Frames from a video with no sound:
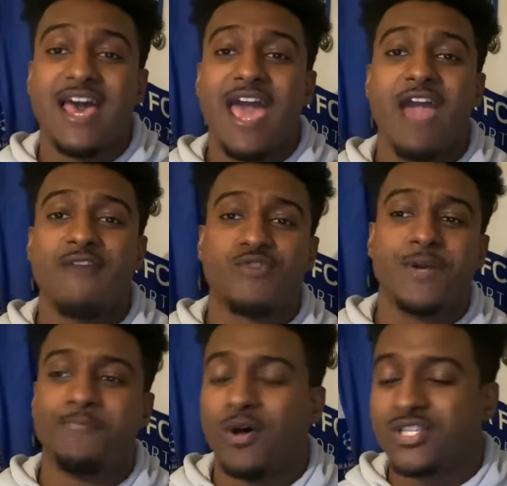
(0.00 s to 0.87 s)

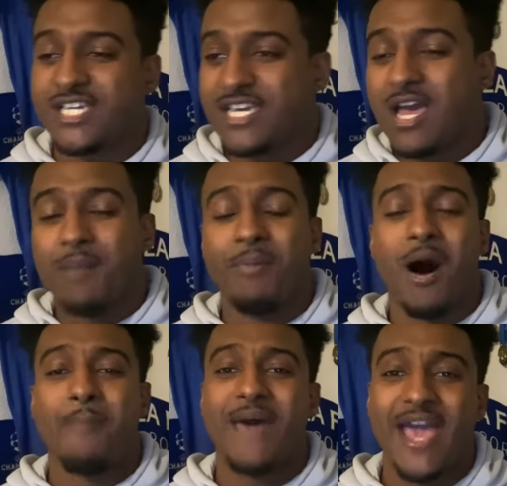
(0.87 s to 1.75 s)
Everybody
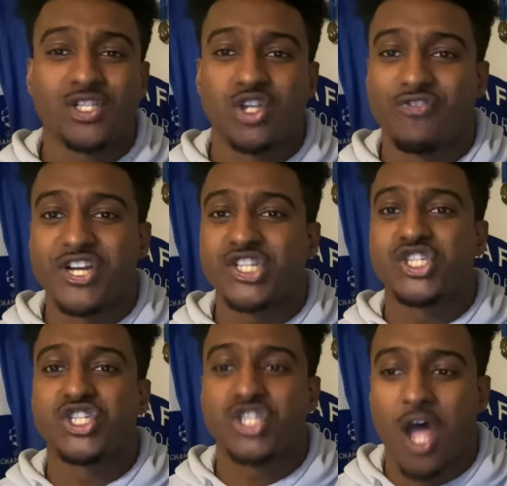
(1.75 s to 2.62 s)
bar Petrovic
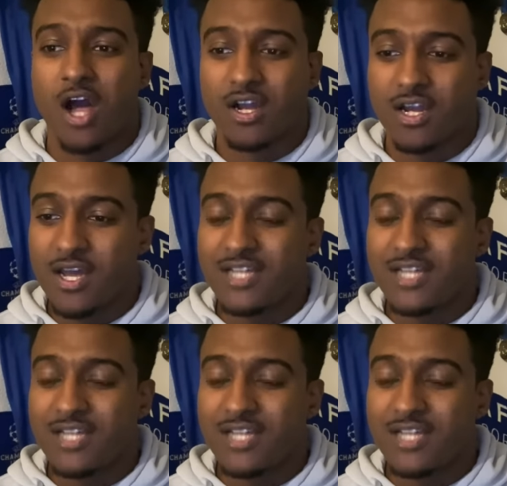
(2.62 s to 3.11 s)
stunk.